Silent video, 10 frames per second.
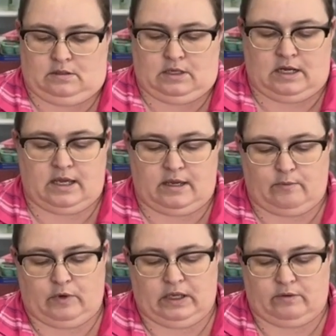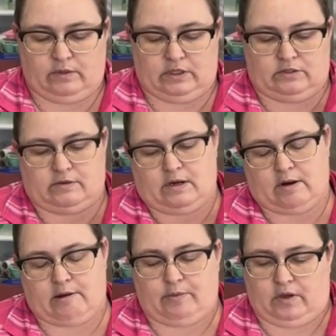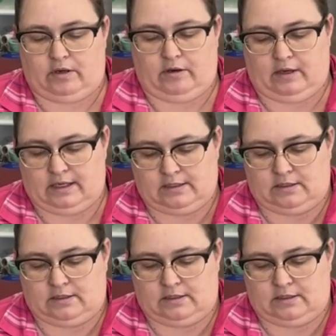And I am weighing with the saran wrap on here, guys.